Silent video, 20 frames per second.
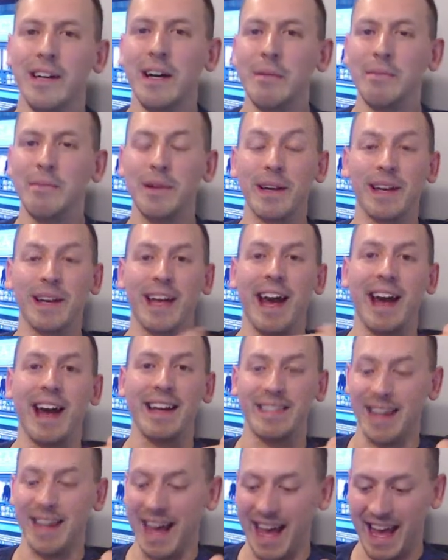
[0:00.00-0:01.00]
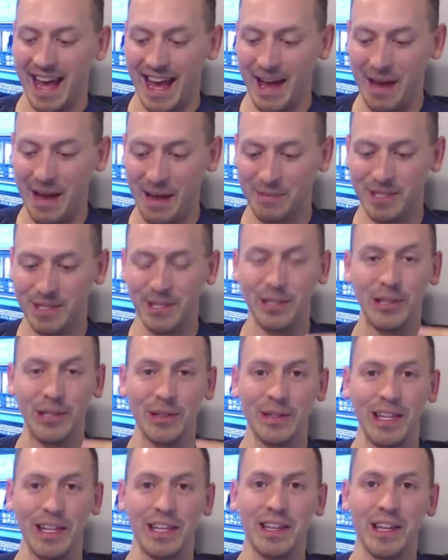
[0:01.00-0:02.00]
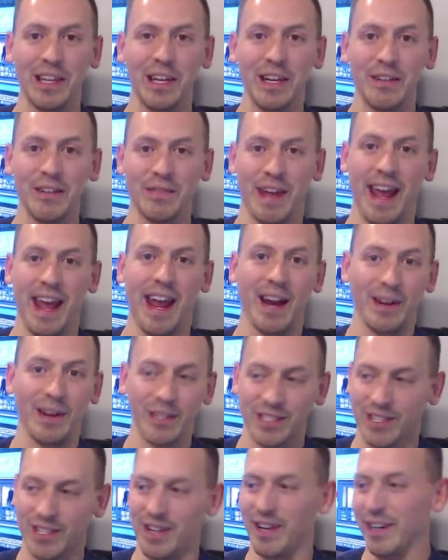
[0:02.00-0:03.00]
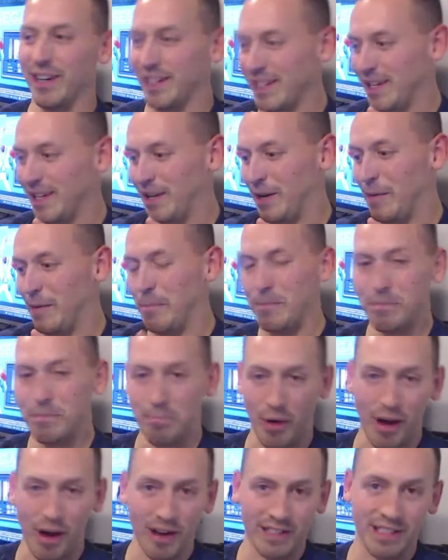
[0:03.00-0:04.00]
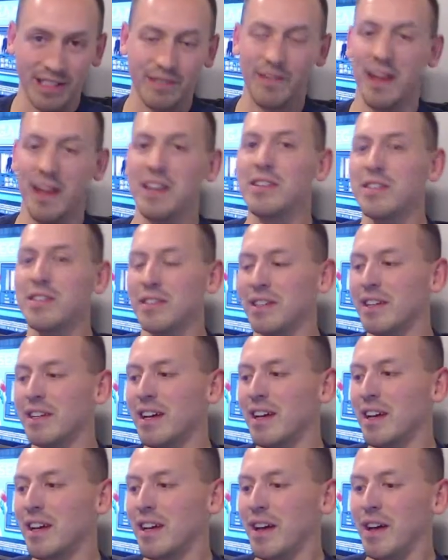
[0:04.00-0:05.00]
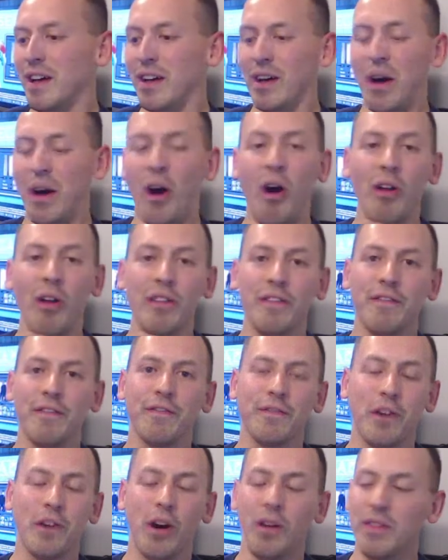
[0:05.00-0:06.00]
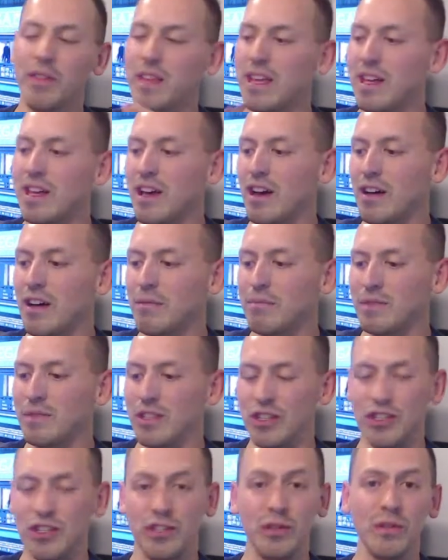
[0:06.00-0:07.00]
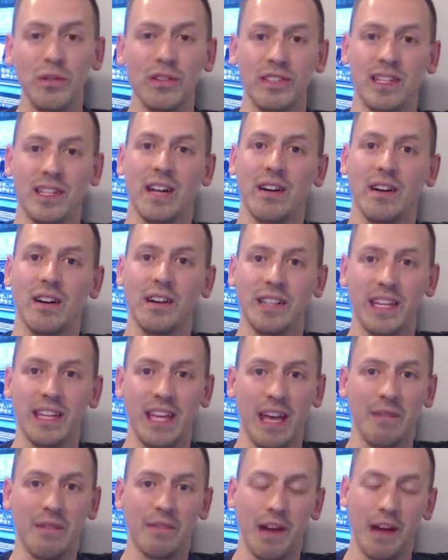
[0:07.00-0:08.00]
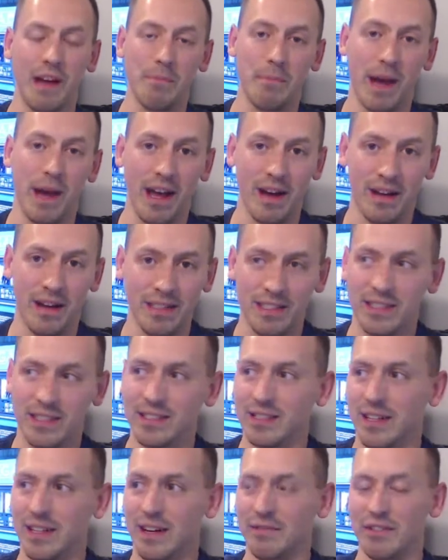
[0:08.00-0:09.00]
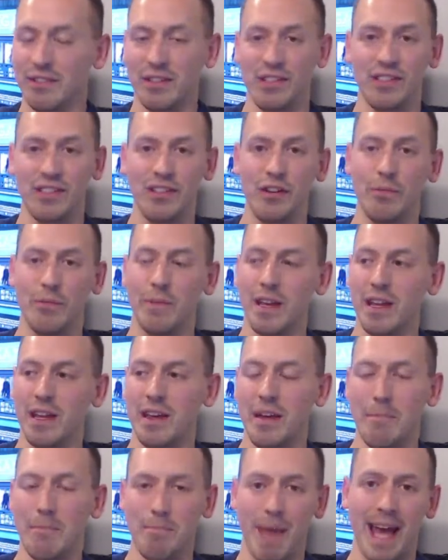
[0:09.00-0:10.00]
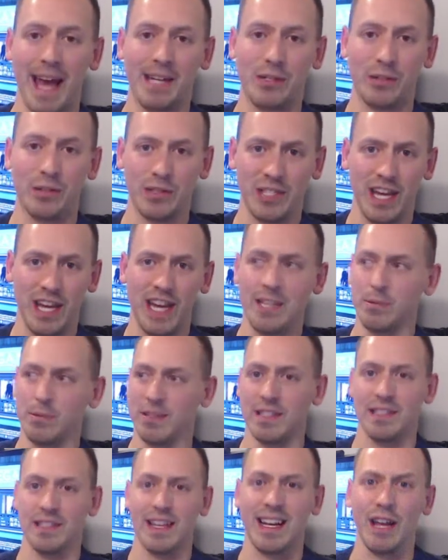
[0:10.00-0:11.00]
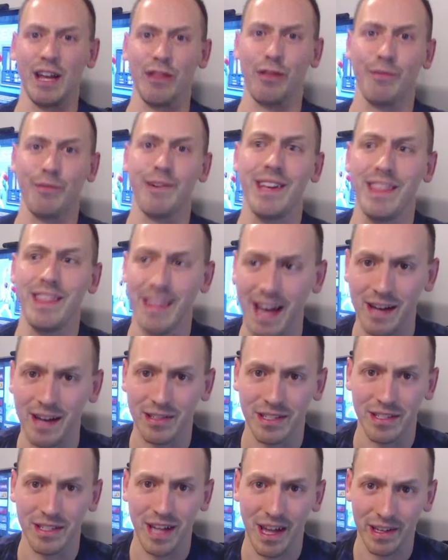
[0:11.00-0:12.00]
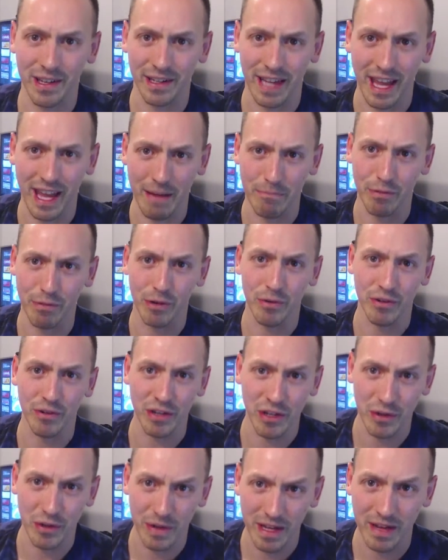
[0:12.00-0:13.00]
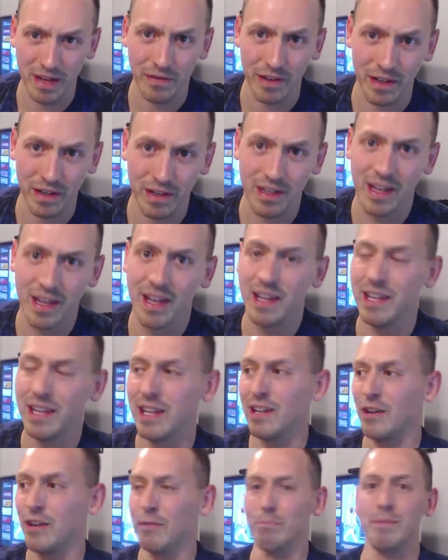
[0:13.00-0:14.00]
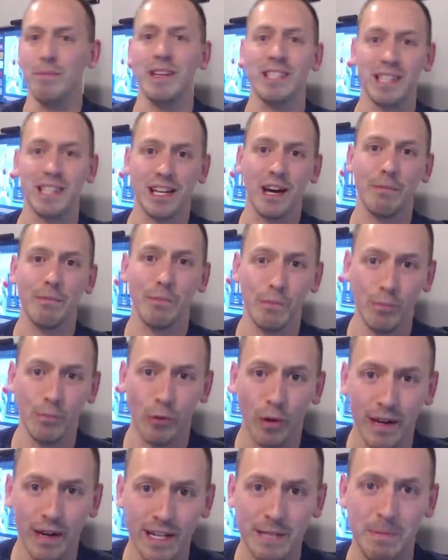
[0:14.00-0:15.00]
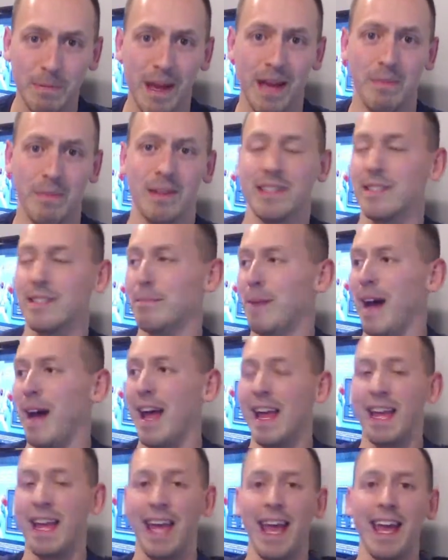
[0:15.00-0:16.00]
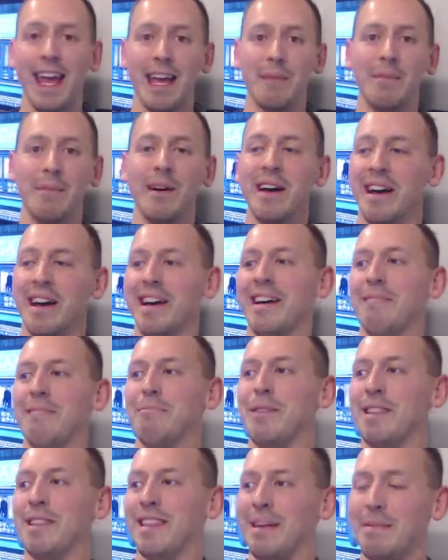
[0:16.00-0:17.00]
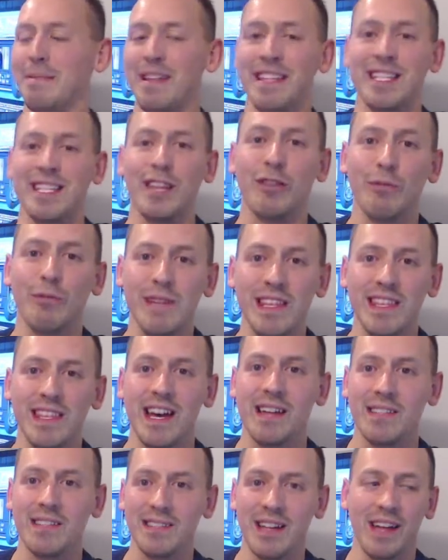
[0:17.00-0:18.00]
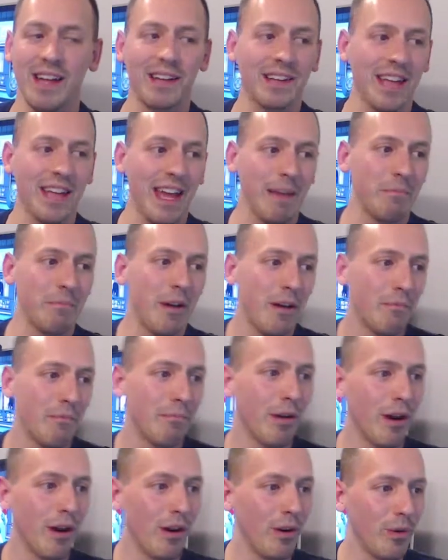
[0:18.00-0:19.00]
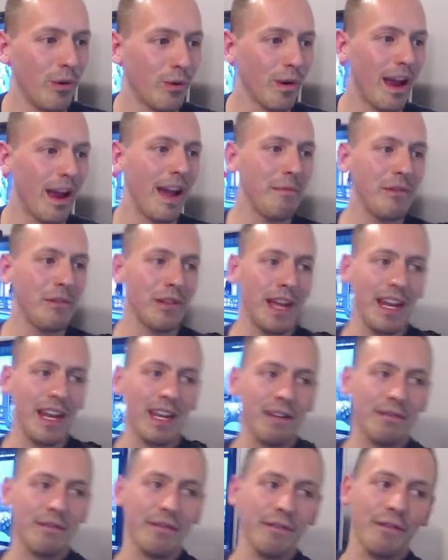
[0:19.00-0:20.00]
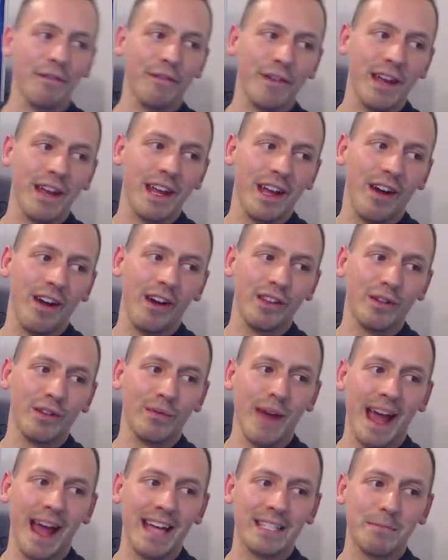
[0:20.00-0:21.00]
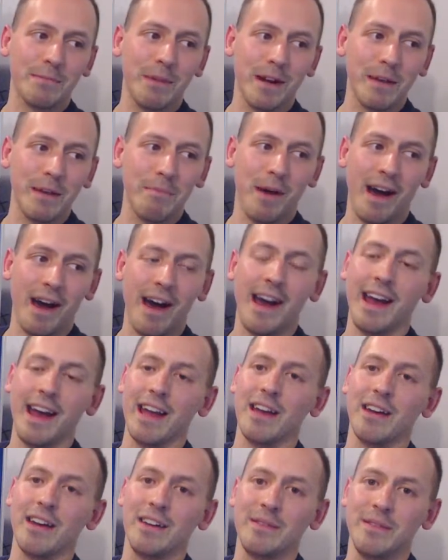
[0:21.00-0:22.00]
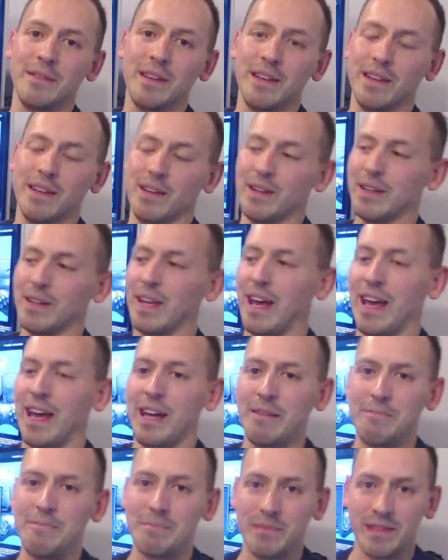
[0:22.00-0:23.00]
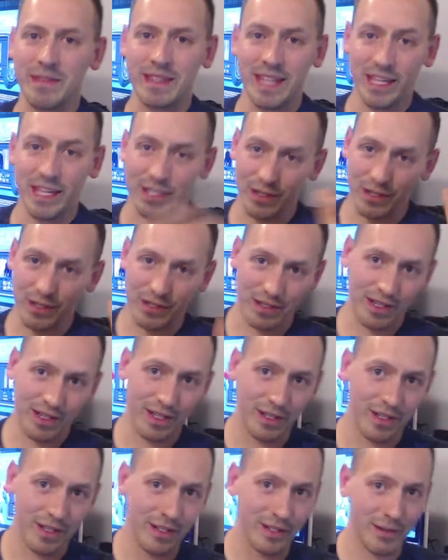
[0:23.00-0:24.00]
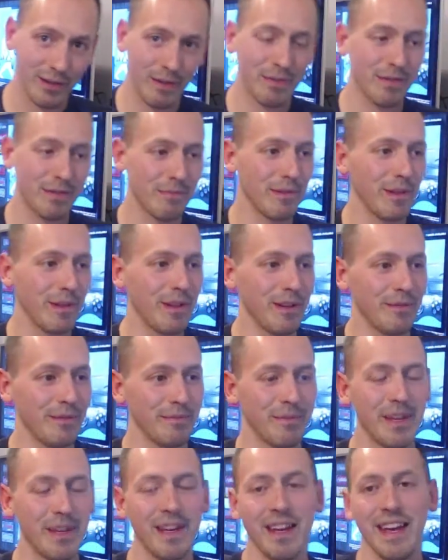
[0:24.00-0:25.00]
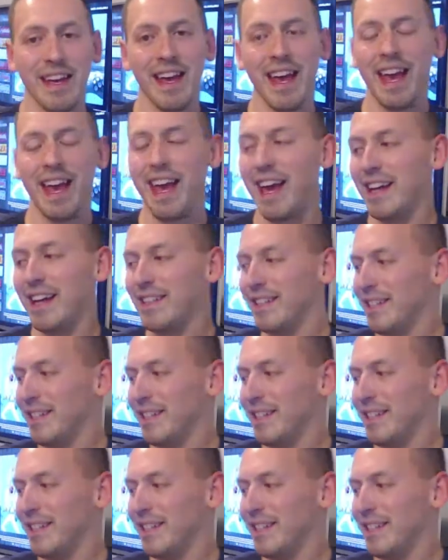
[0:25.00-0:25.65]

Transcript: But guys, I absolutely love Airzon, Bonk's Adventure, all the shooters that are on that game by Hudson Soft. There's so many. Magical Chase, which is like a $3,000 game, bro. Do you even, miss a couple mortgage payments to buy a game? But, that's a $3,000 game. Bro, we're emulating it for free on the Raspberry Pi. Okay? Get yours in the description below. And